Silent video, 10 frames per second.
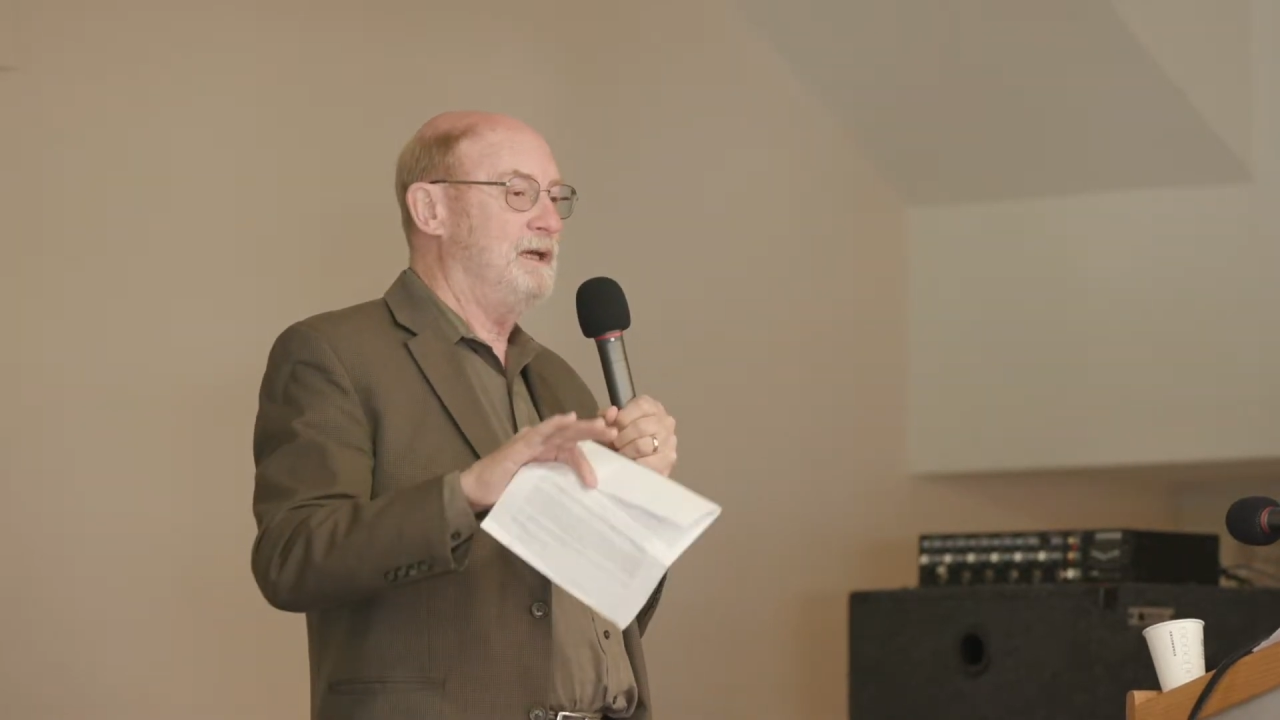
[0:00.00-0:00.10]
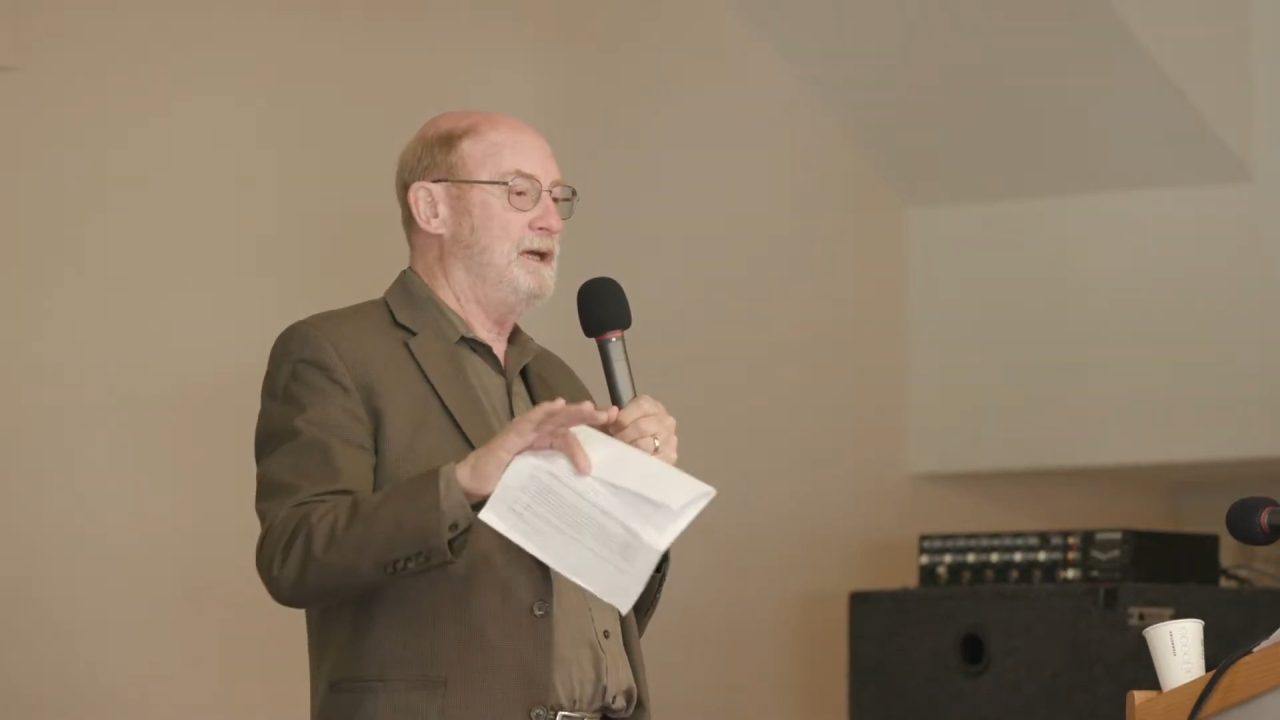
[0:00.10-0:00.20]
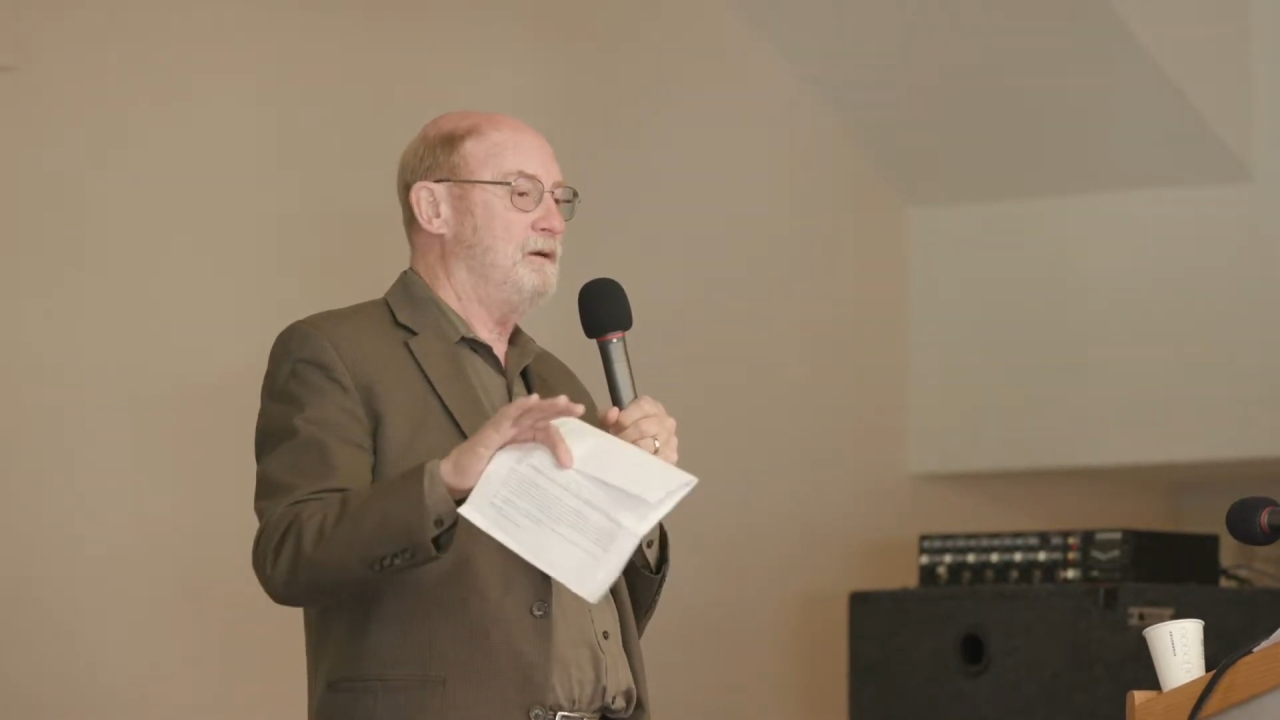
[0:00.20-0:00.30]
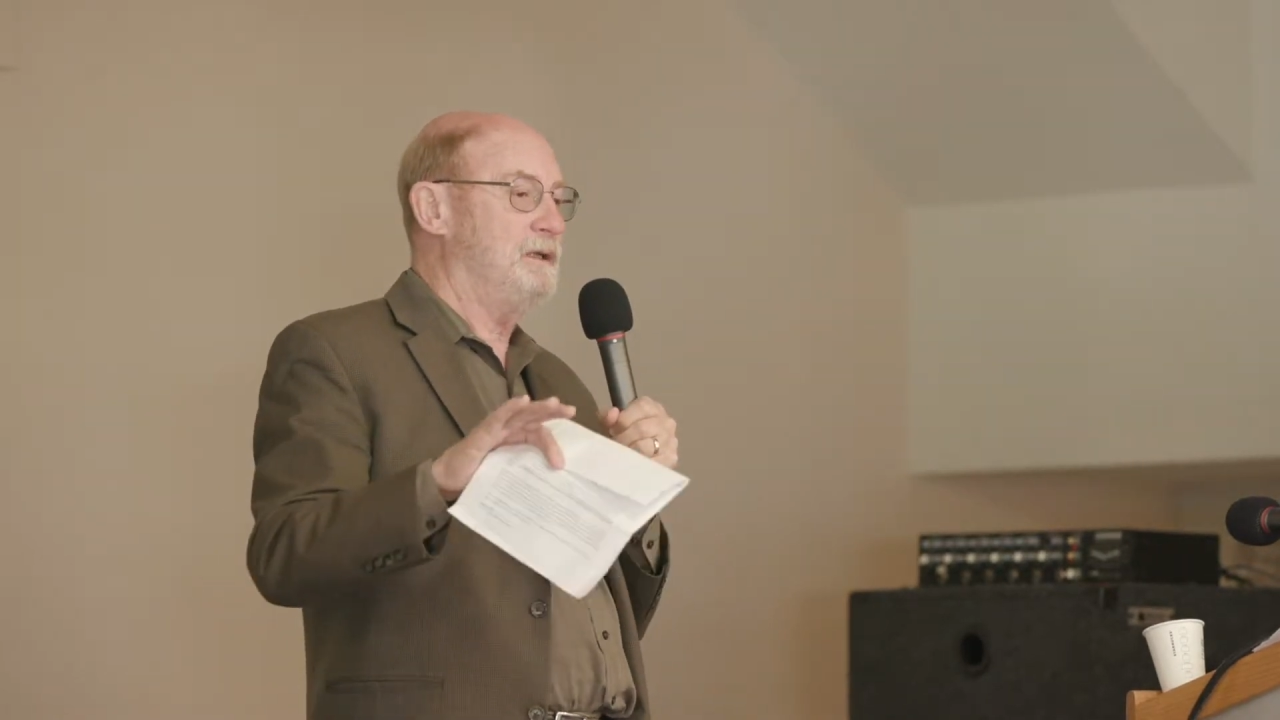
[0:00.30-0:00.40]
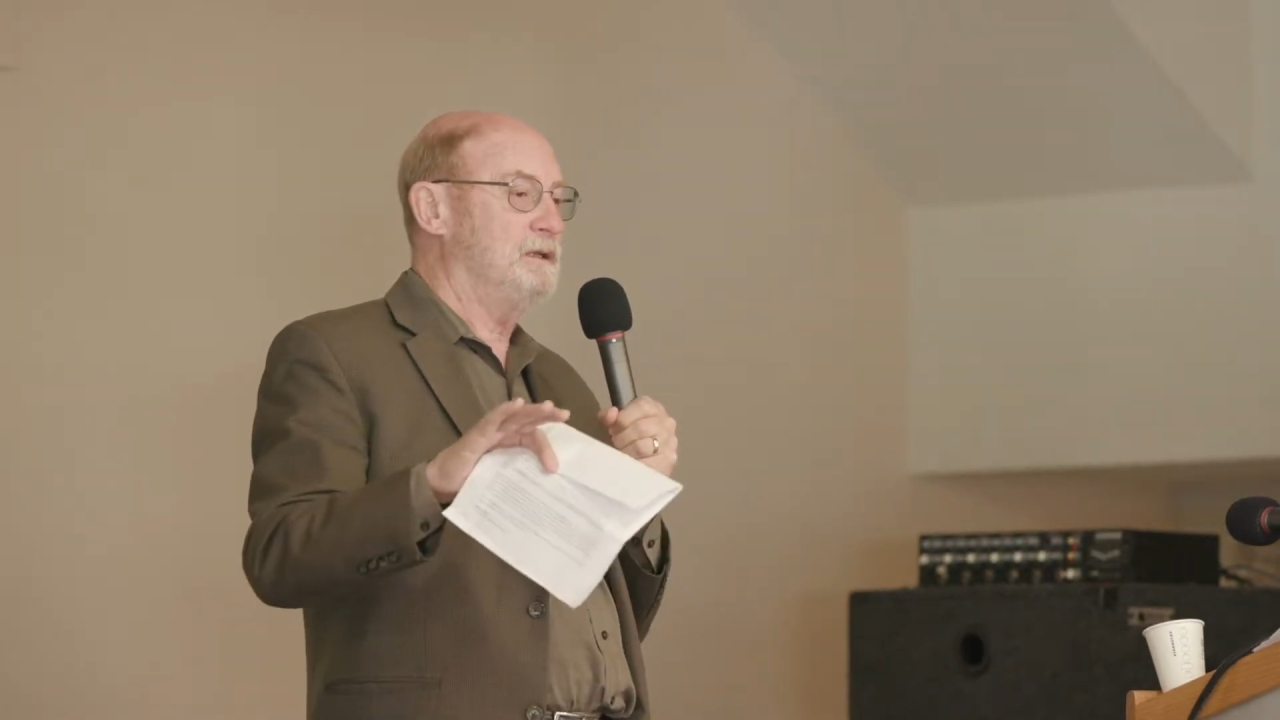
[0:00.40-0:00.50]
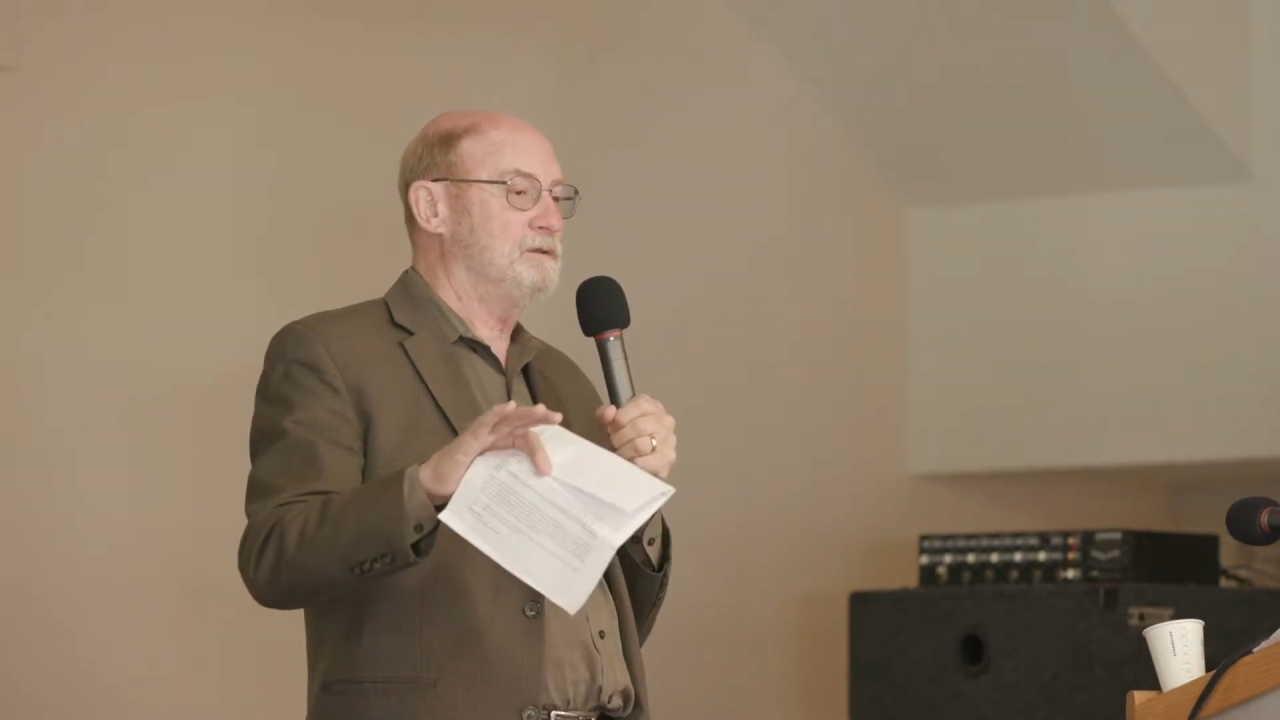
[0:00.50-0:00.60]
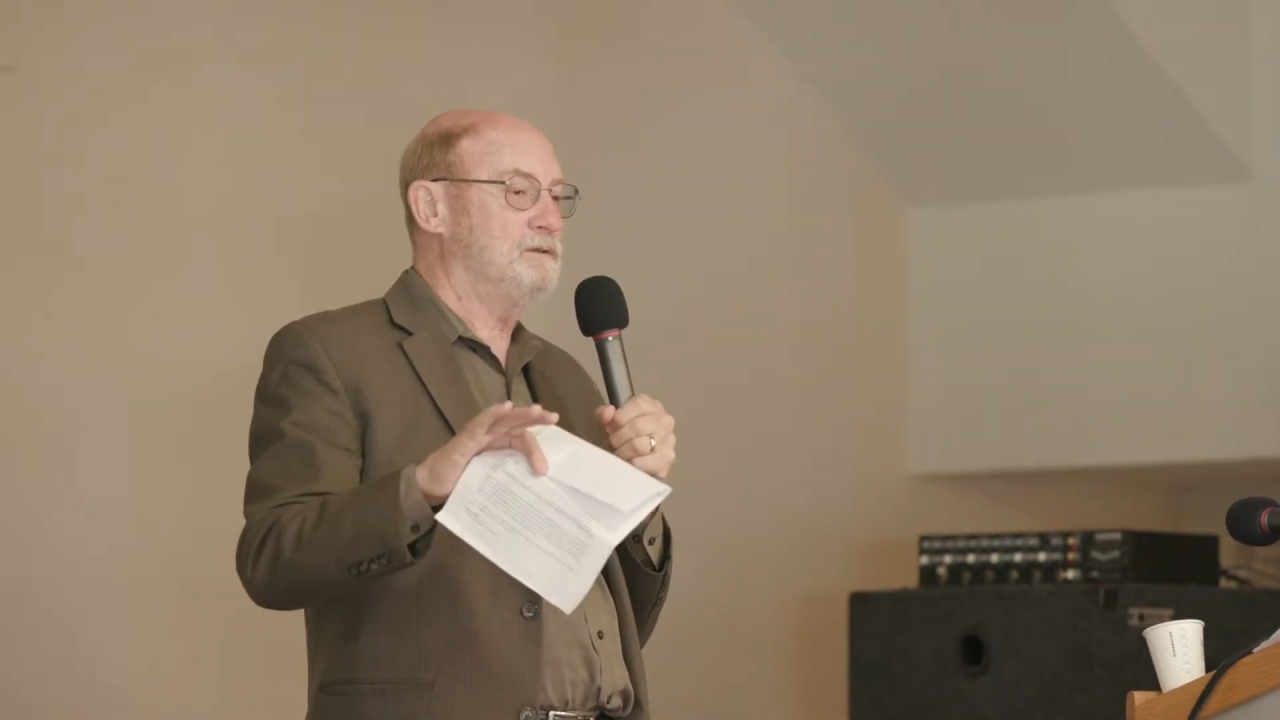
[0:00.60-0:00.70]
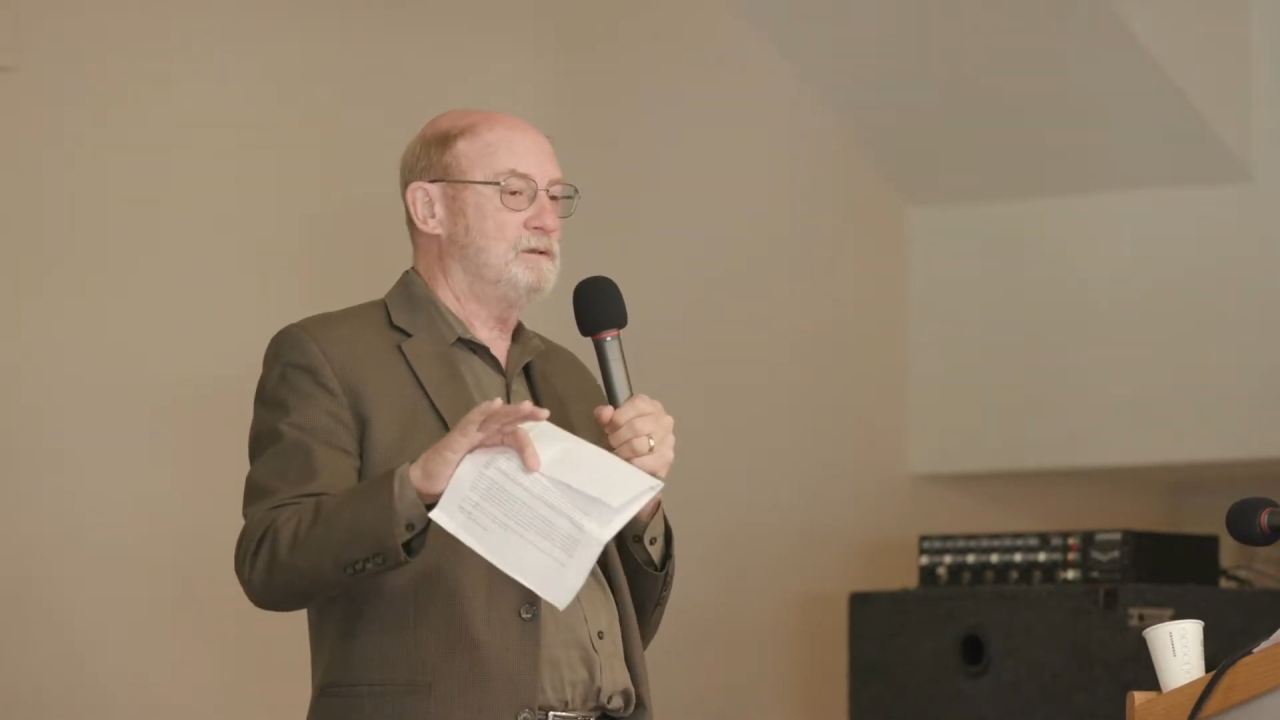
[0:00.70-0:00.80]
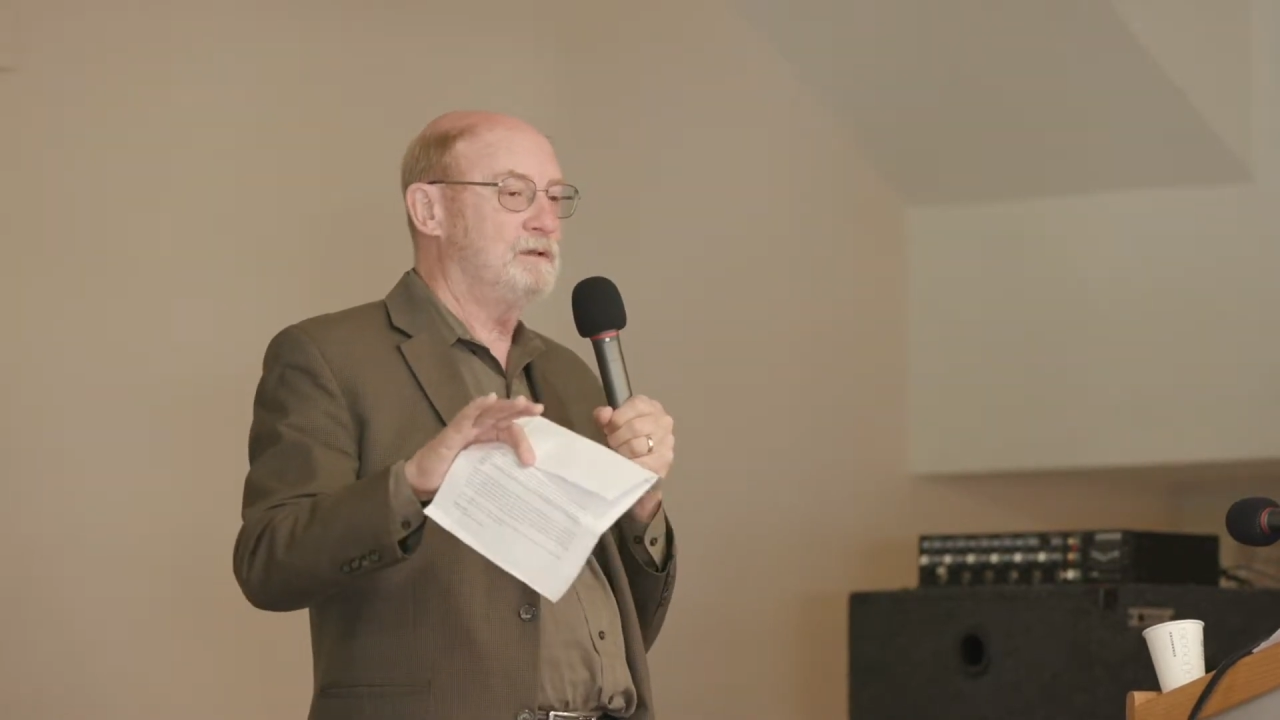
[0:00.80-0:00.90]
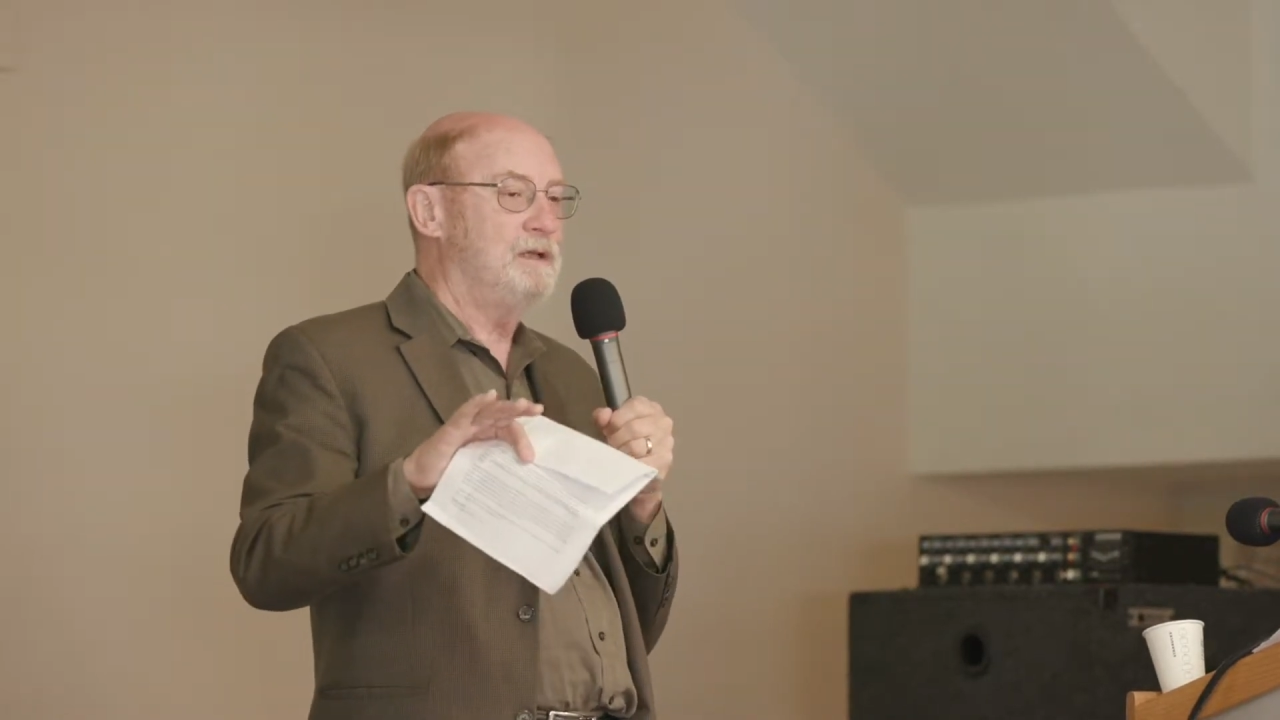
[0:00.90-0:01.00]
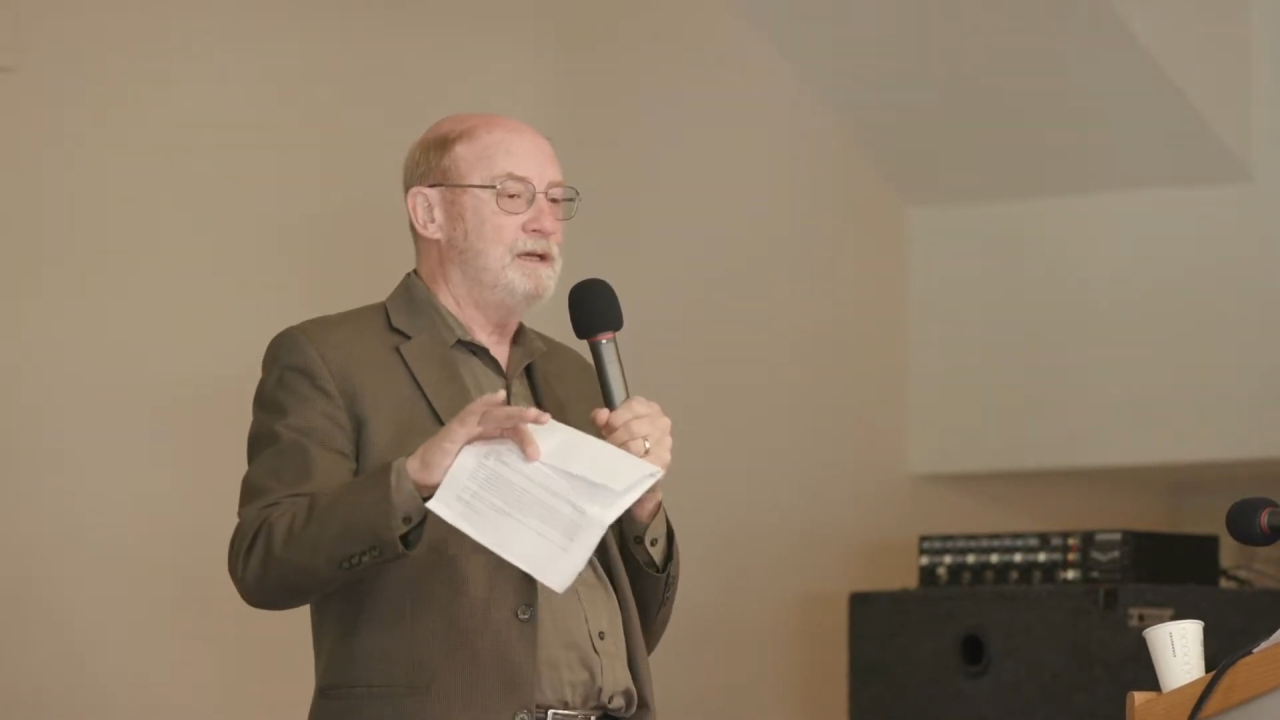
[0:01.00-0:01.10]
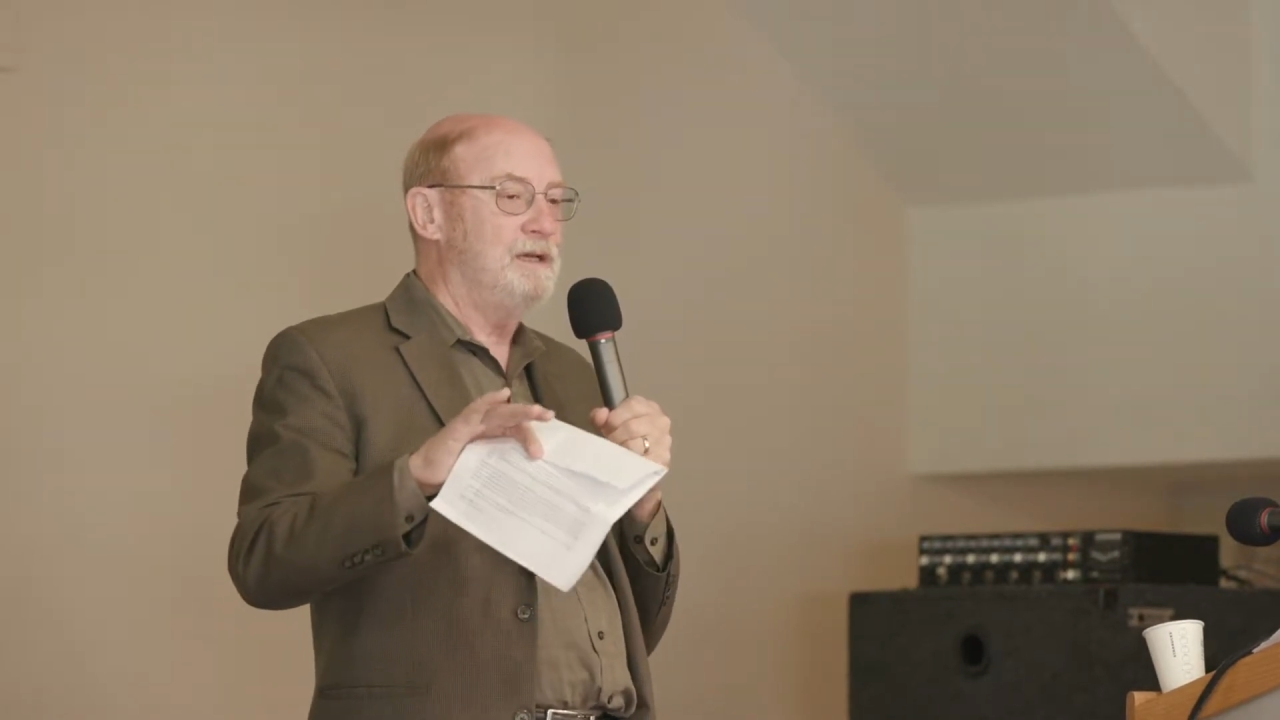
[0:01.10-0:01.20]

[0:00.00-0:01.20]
areas